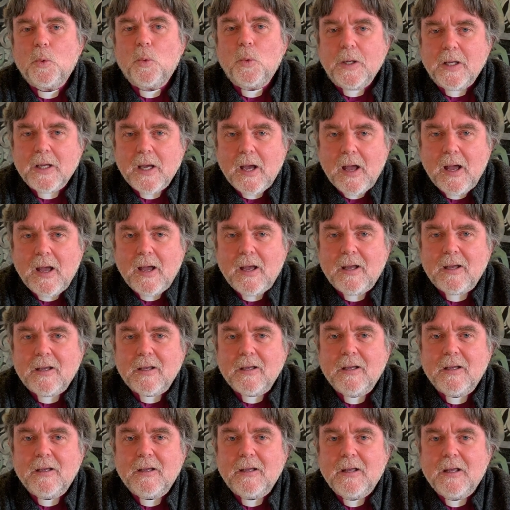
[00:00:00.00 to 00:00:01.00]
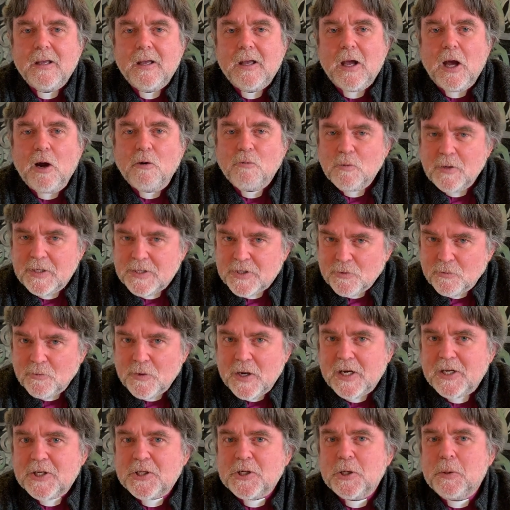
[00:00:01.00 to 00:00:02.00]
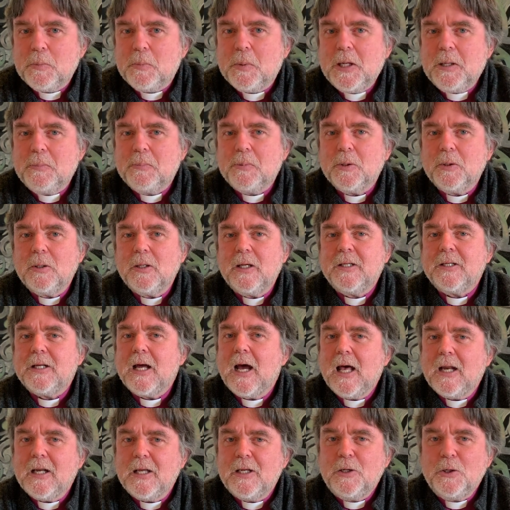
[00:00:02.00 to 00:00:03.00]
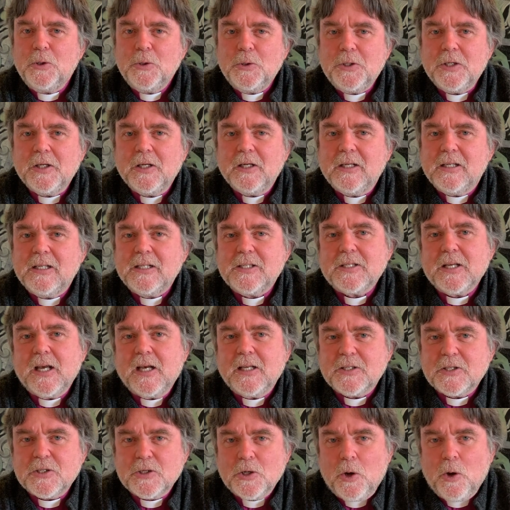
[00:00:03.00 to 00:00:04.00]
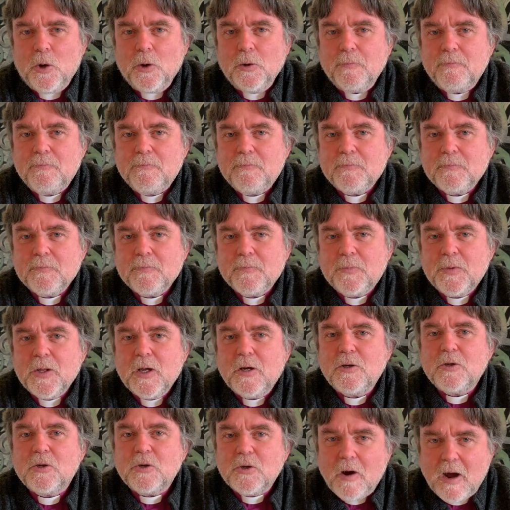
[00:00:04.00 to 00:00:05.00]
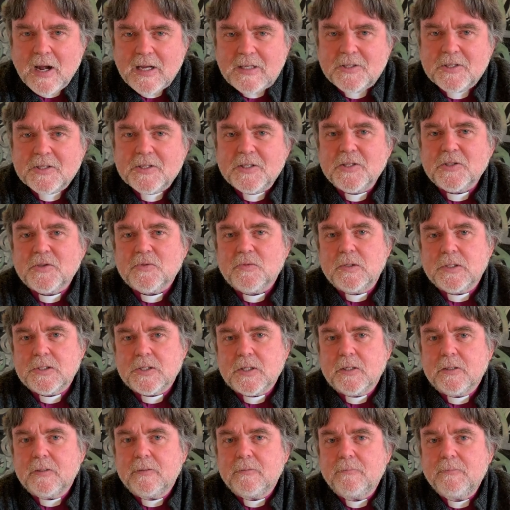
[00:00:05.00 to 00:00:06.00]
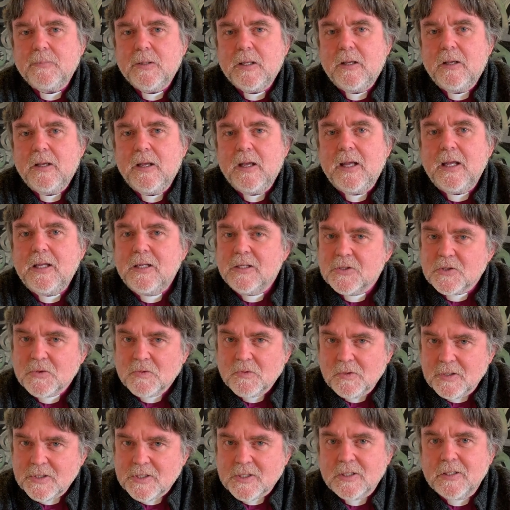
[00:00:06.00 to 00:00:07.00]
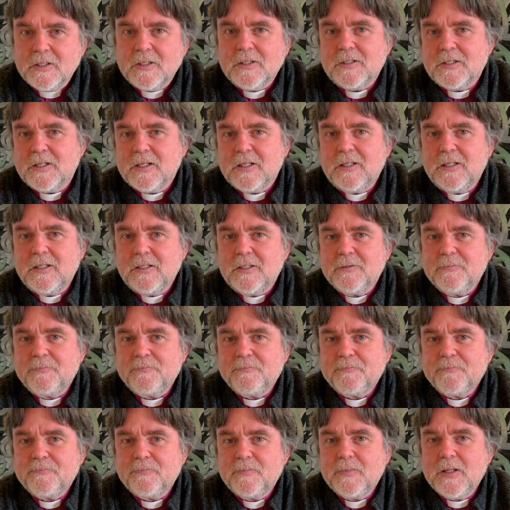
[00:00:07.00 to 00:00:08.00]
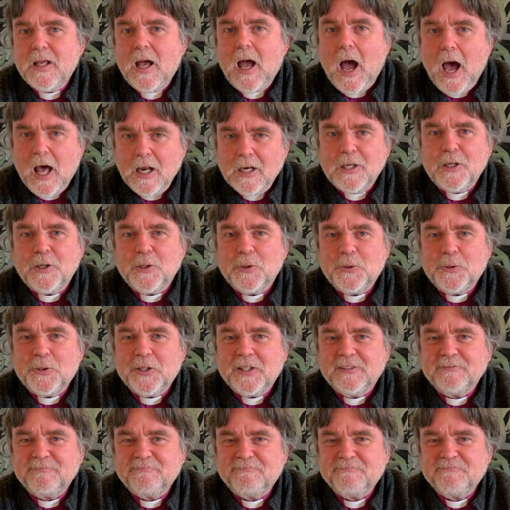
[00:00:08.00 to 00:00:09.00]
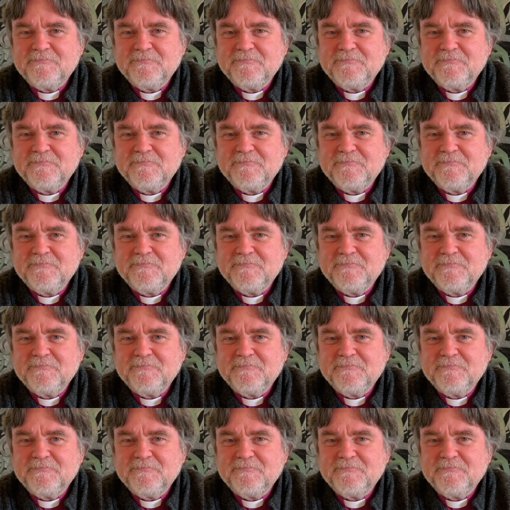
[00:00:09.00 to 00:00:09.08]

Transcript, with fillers: We are a resurrection people, and Alleluia is our song. Christ is risen. He is risen indeed. Alleluia.